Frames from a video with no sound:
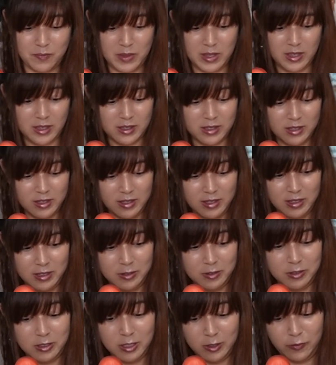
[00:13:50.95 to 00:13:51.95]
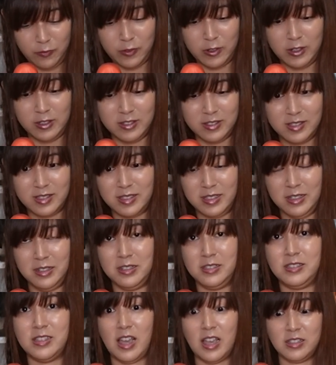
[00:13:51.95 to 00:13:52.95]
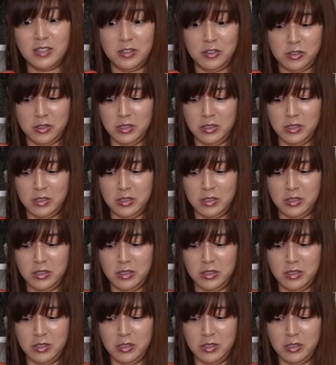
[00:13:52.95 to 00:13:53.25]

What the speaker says: big difference in the sizes.